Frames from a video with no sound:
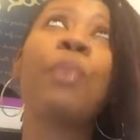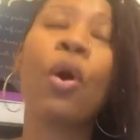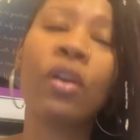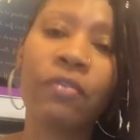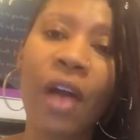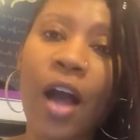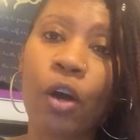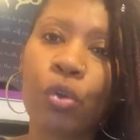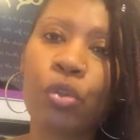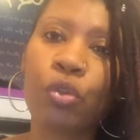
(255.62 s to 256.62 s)
this boat of
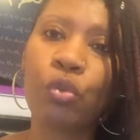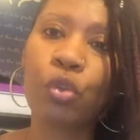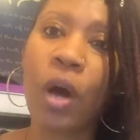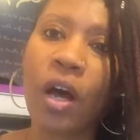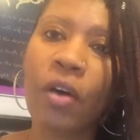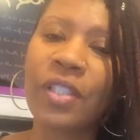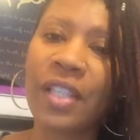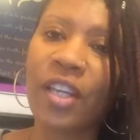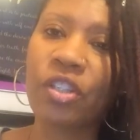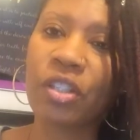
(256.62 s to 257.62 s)
Ra goes through
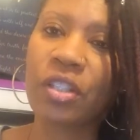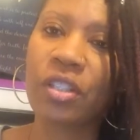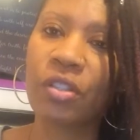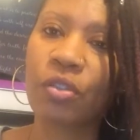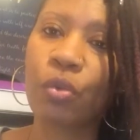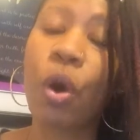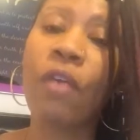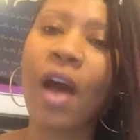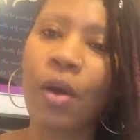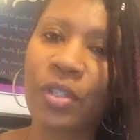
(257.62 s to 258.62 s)
12 stages,
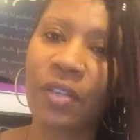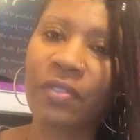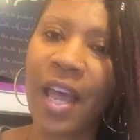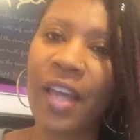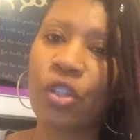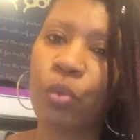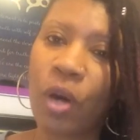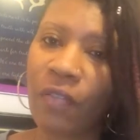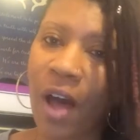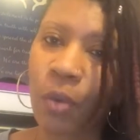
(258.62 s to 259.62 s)
12 hours of day,
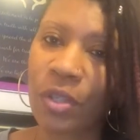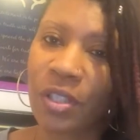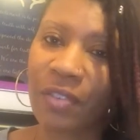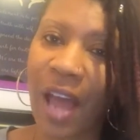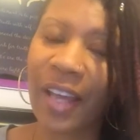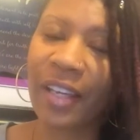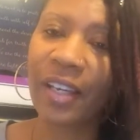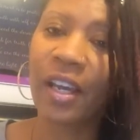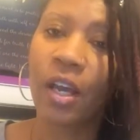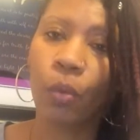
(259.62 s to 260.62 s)
12 hours of
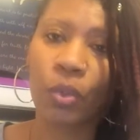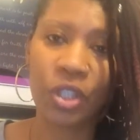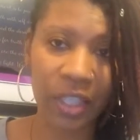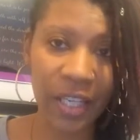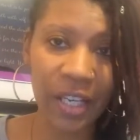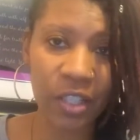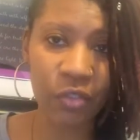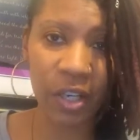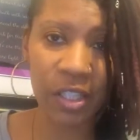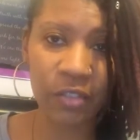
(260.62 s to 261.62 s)
night, which again
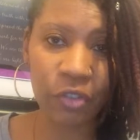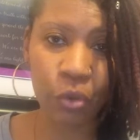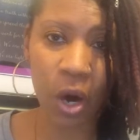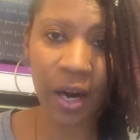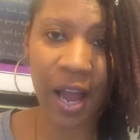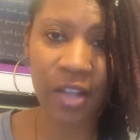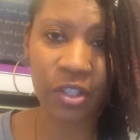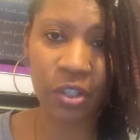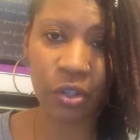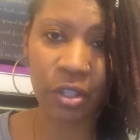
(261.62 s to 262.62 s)
is relative to our
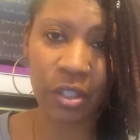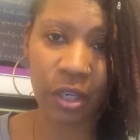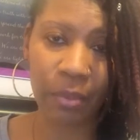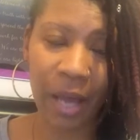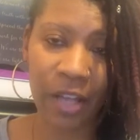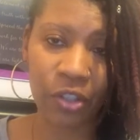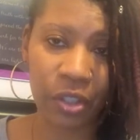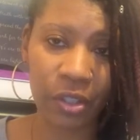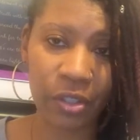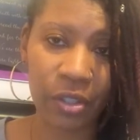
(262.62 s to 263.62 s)
conscious and our
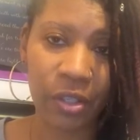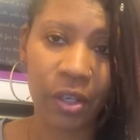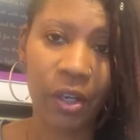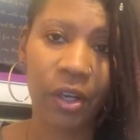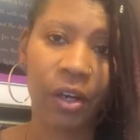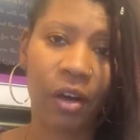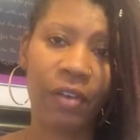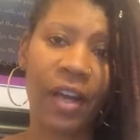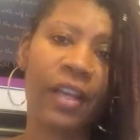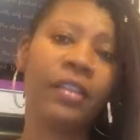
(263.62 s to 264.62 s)
subconscious.
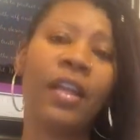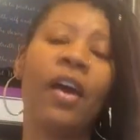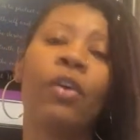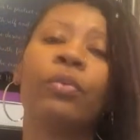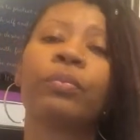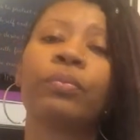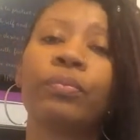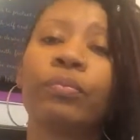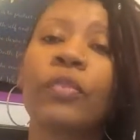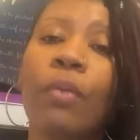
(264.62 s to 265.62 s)
All right, now,